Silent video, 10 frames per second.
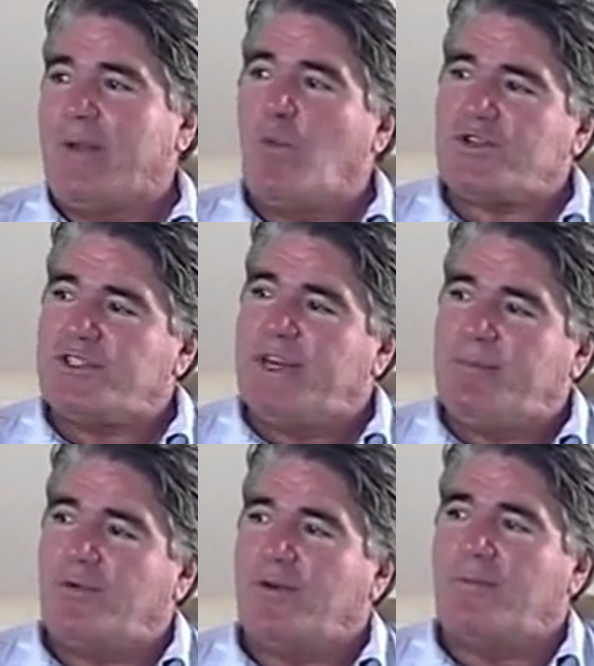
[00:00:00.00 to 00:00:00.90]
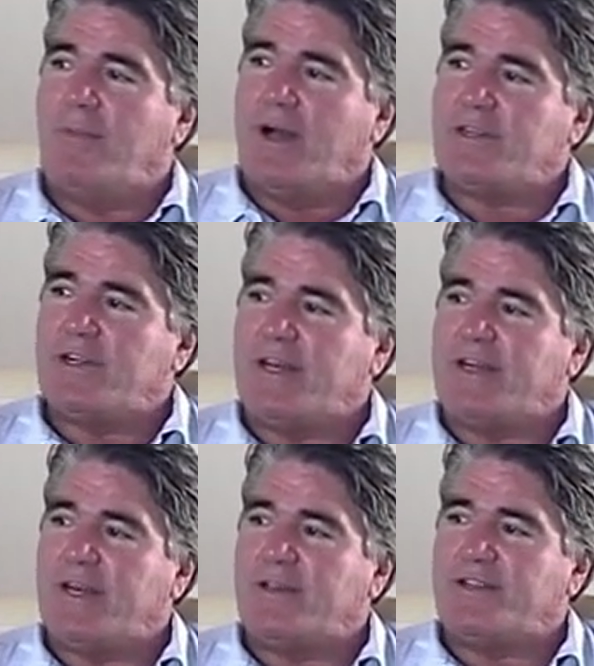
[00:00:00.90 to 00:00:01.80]
It wasn't an important match, and
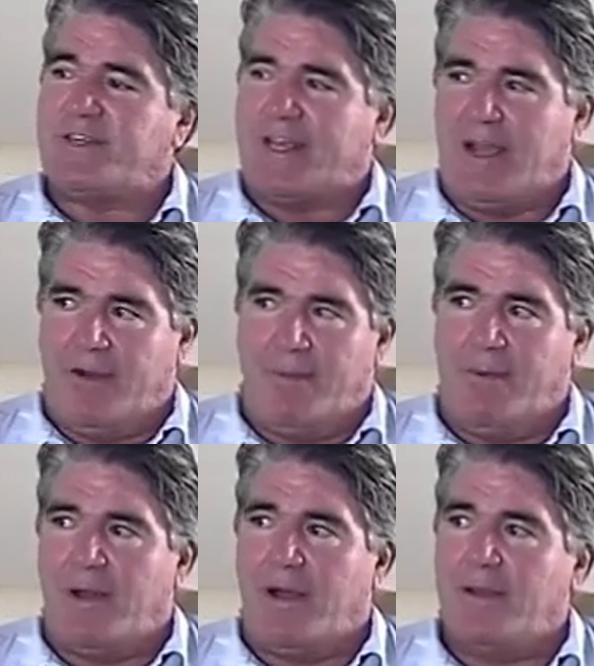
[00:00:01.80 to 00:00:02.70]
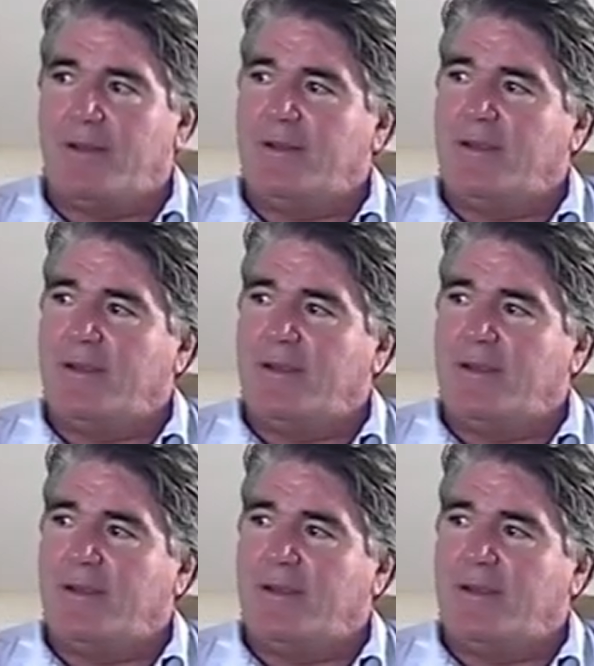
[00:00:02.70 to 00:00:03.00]
it didn't stick out in my mind.